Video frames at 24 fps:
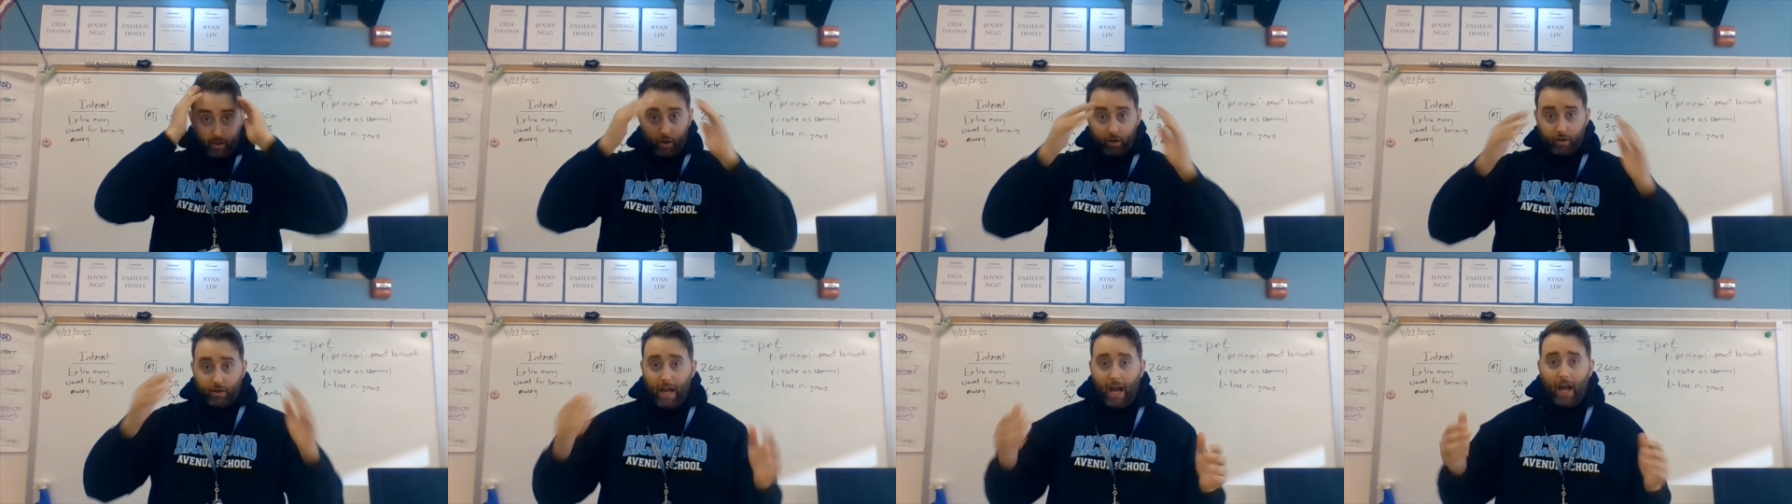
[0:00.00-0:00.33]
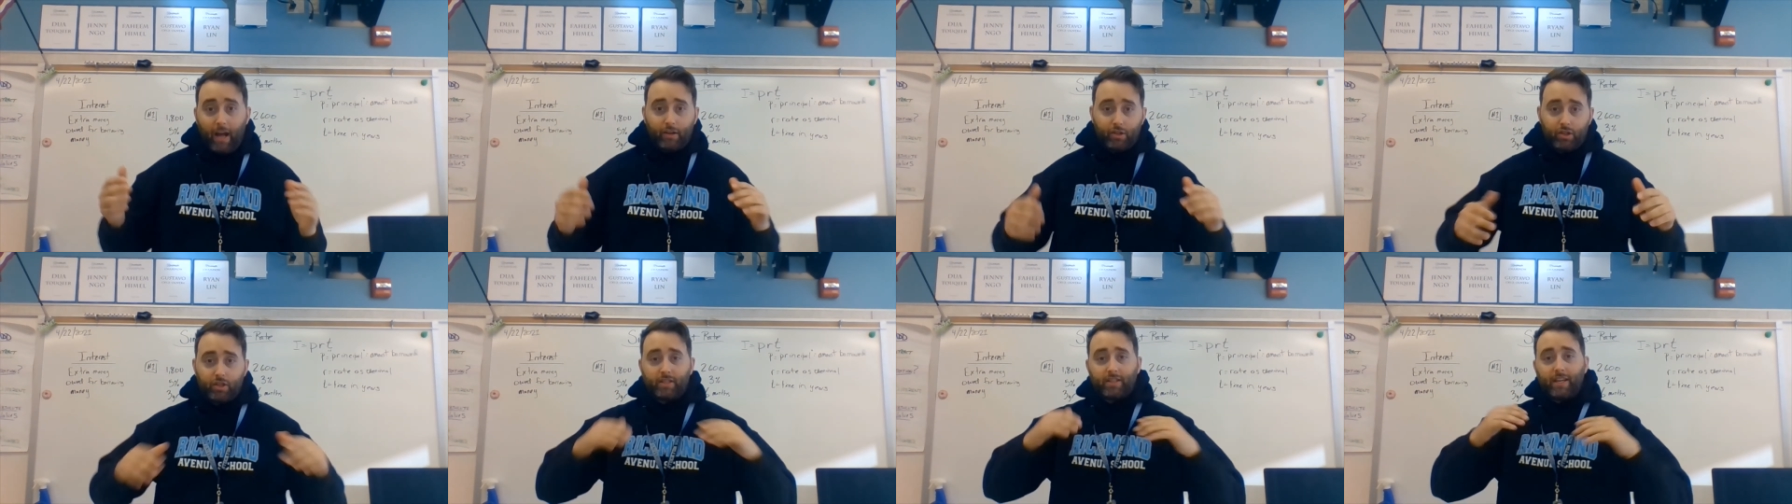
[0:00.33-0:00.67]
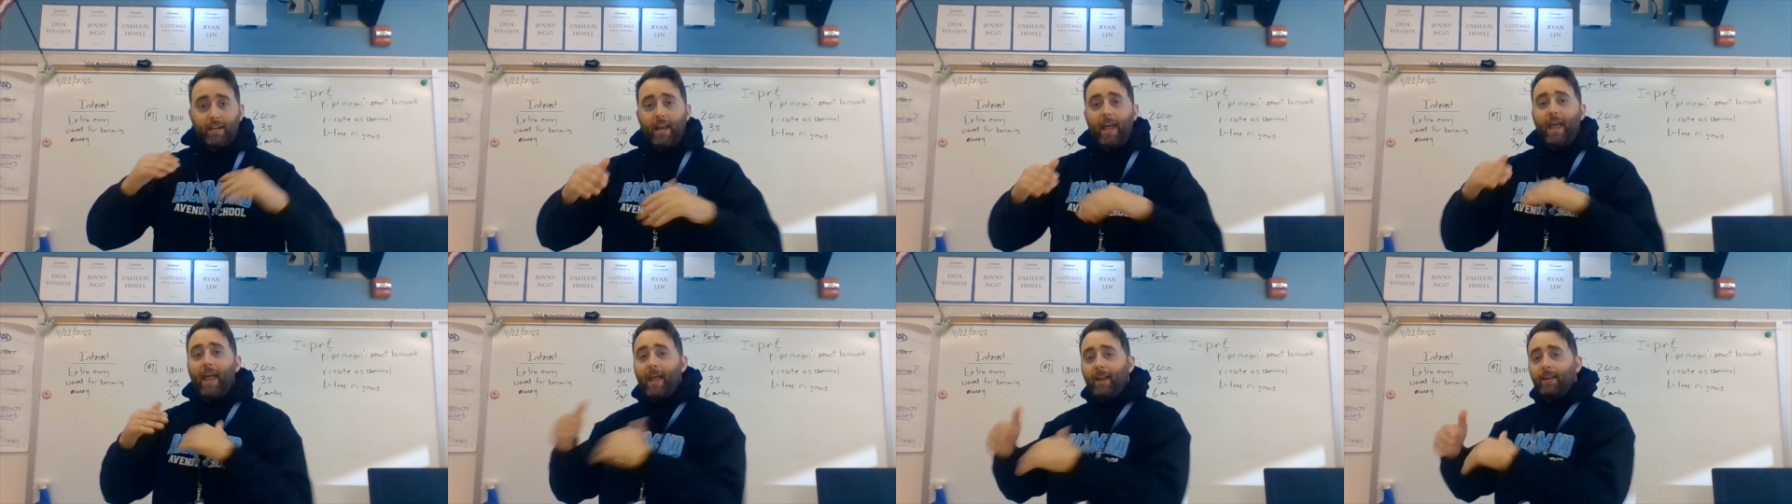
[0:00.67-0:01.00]
You're not just
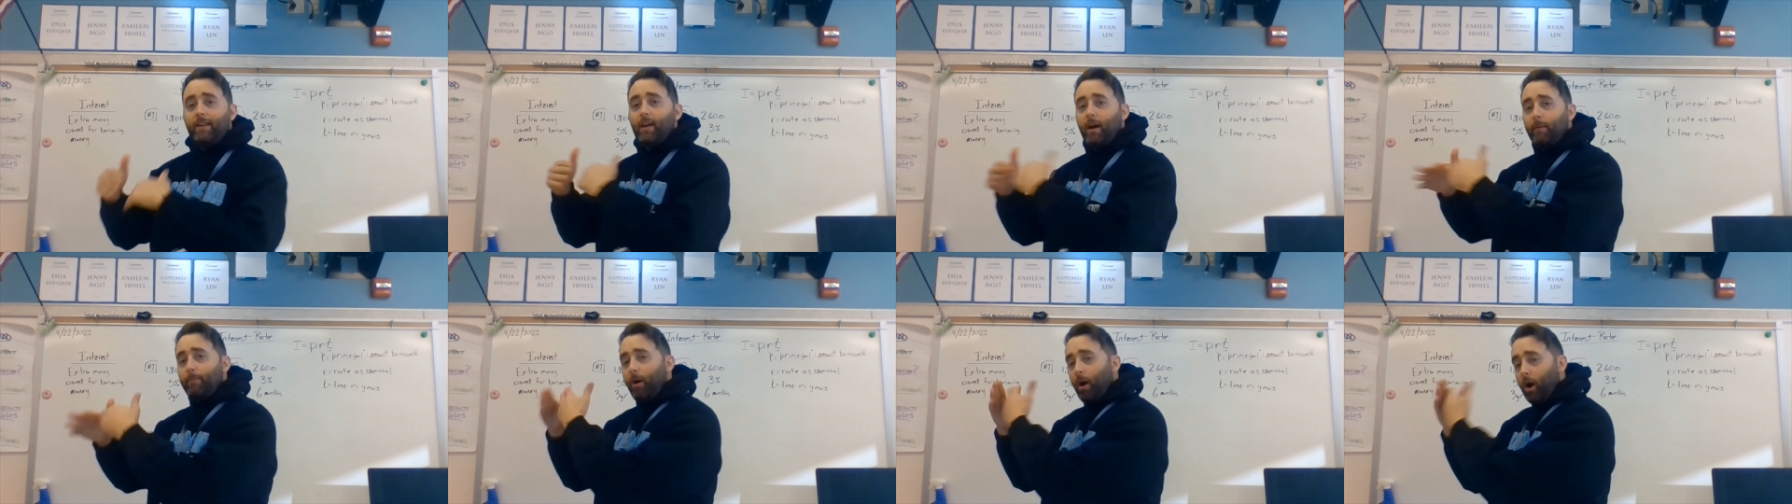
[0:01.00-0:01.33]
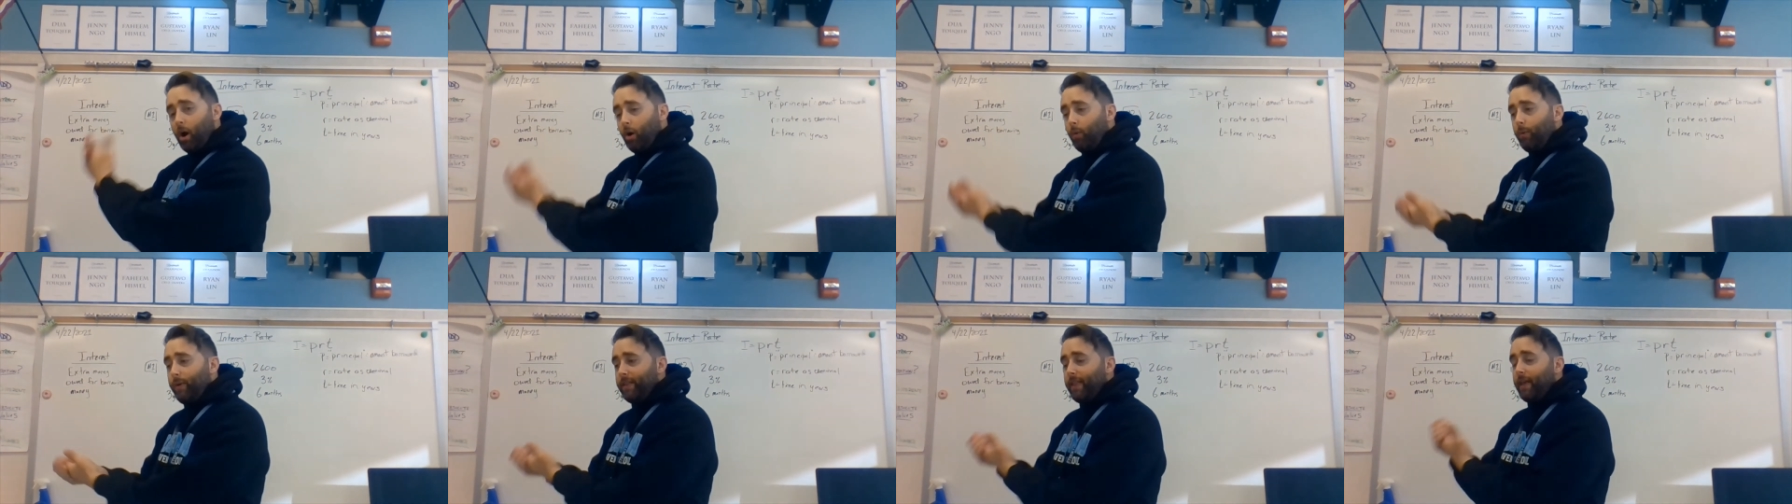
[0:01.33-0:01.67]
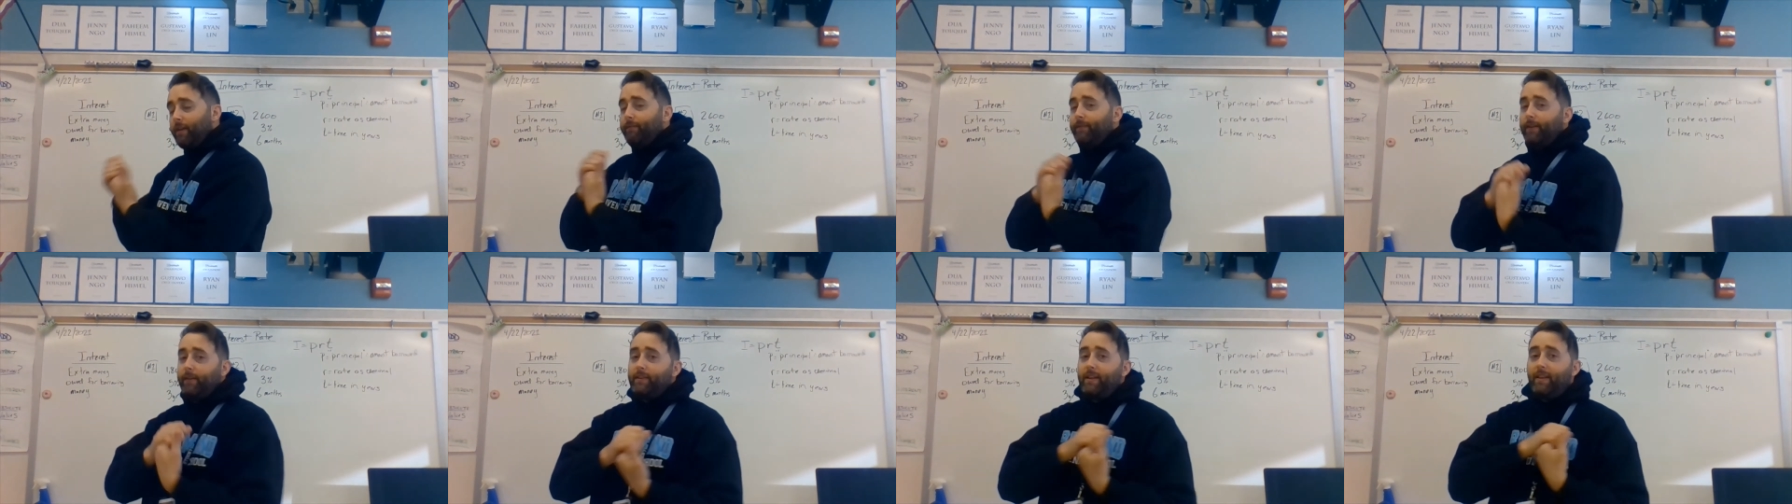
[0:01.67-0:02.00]
going to end up owing
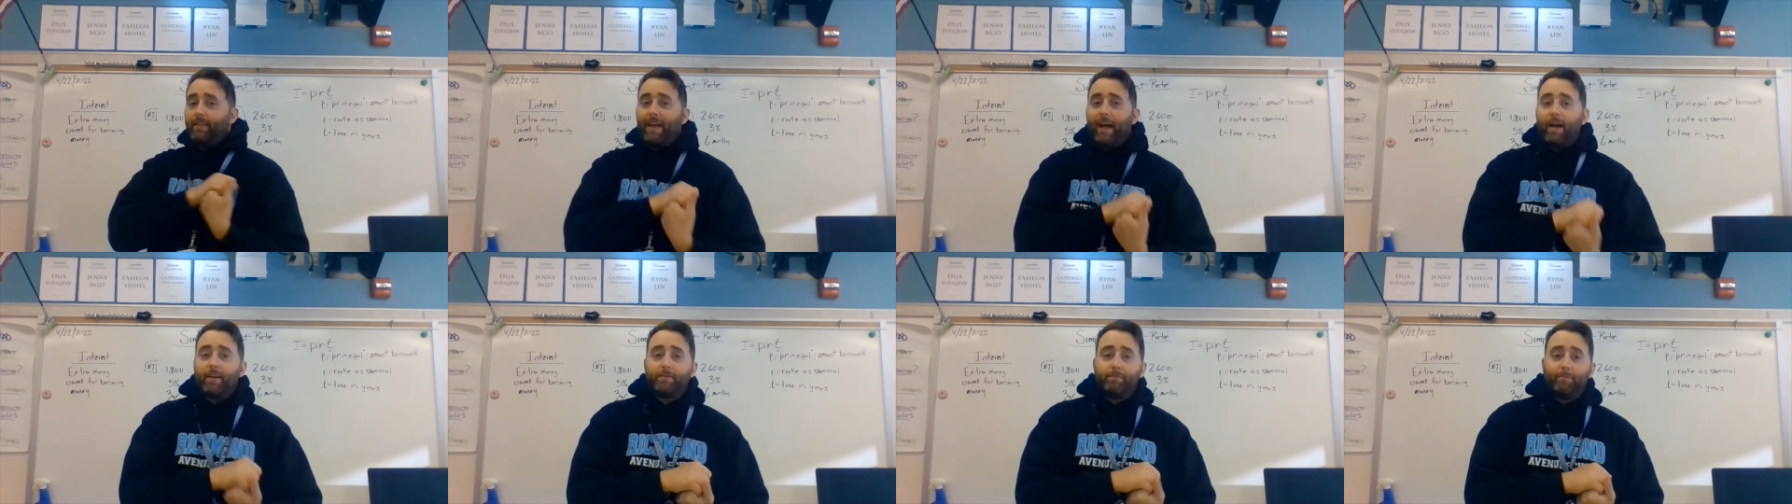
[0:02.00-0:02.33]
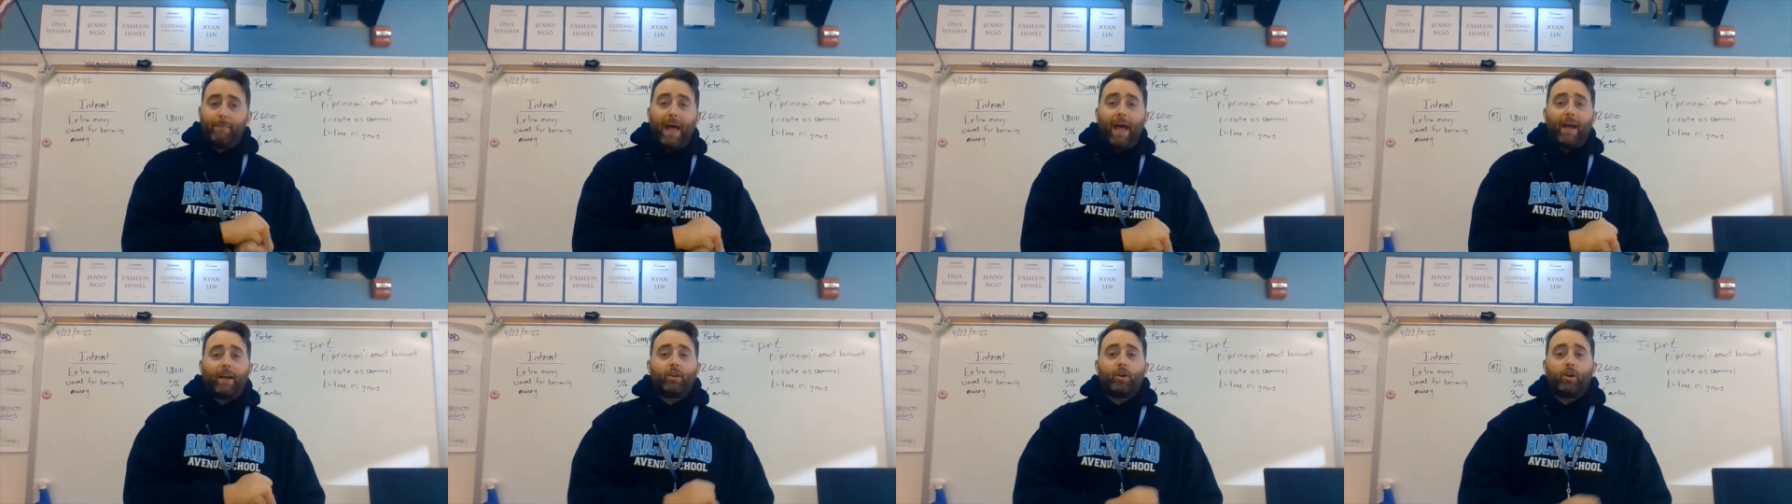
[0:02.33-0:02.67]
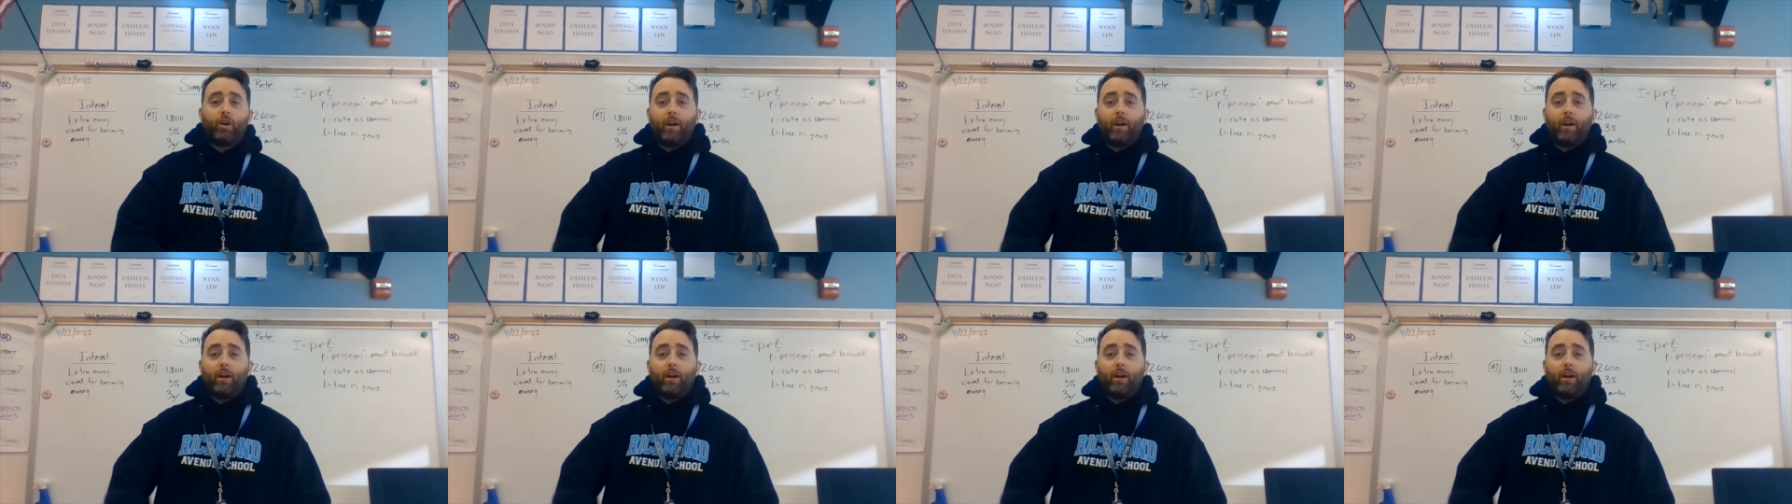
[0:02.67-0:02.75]
that $50,000 back.